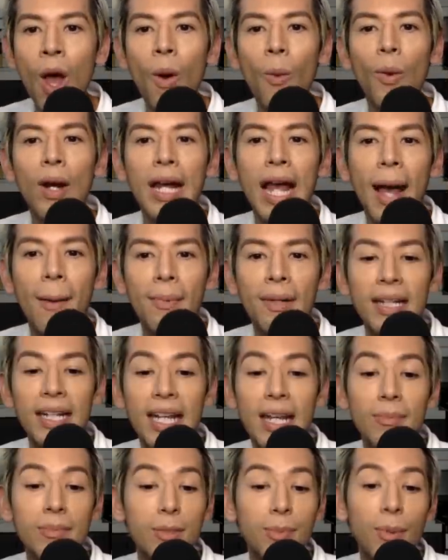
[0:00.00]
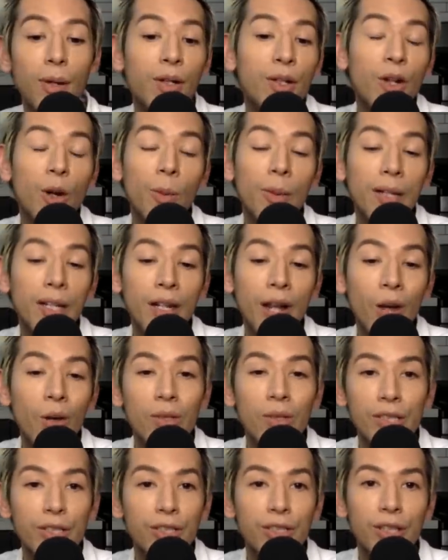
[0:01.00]
What happened to Kim's book? Nobody
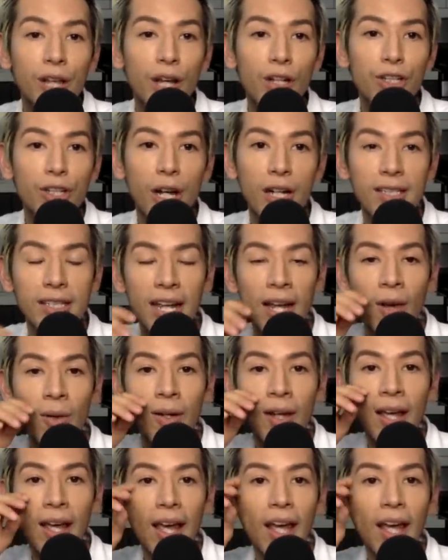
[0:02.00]
knows. It just got shot down.